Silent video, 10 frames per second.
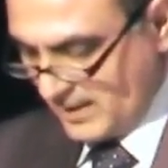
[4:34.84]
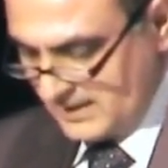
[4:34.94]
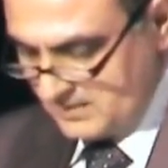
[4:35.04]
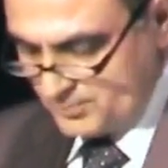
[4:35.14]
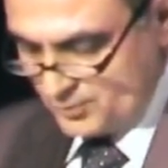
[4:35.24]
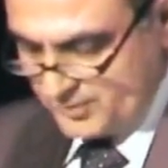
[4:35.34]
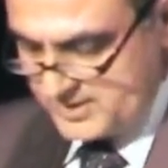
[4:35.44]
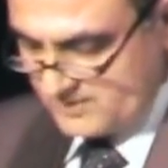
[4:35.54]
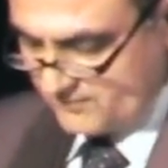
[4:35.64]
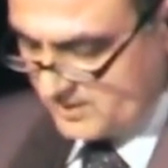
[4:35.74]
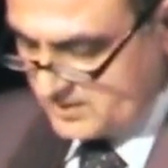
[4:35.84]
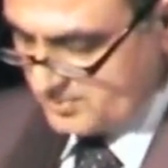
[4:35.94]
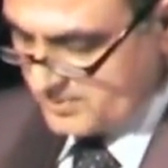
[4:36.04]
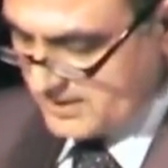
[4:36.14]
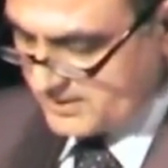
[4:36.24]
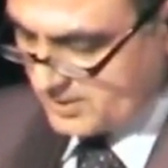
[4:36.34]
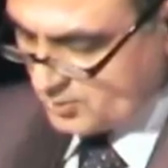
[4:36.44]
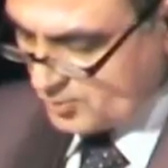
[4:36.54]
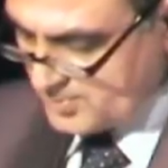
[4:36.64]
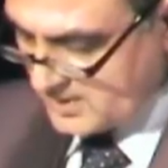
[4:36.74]
While progressive and
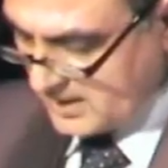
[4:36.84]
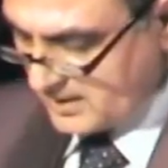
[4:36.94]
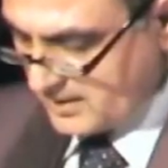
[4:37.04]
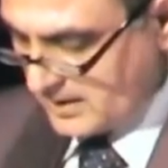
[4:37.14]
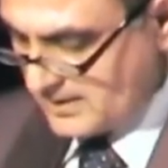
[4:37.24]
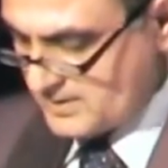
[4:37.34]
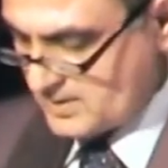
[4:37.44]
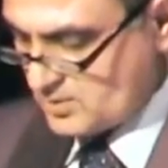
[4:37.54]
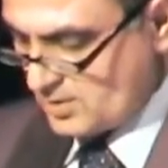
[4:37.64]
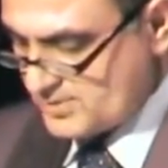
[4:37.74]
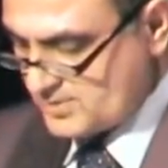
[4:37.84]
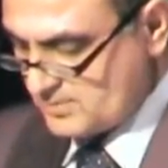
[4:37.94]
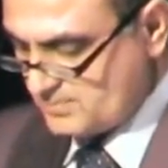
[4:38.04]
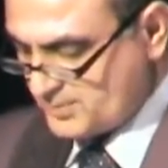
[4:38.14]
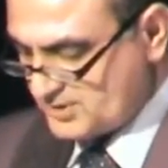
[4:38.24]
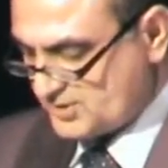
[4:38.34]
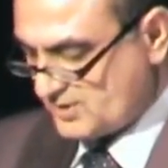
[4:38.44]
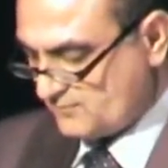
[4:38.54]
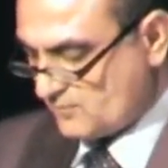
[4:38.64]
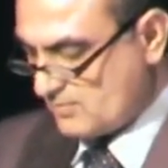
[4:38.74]
democratic groups are under constant
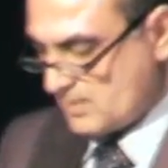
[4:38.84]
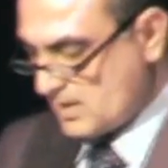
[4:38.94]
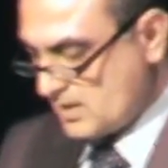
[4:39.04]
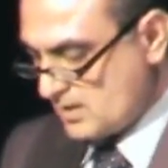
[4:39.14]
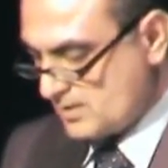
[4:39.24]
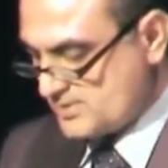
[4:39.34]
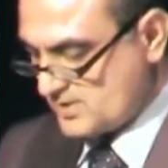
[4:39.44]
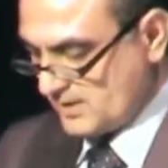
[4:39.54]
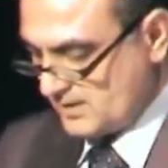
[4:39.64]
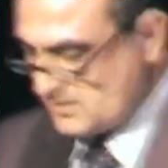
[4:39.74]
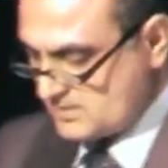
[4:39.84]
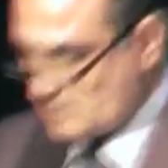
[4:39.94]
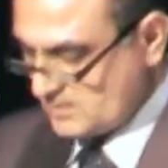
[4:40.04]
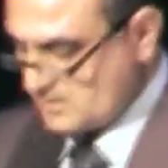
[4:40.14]
pressure from all sides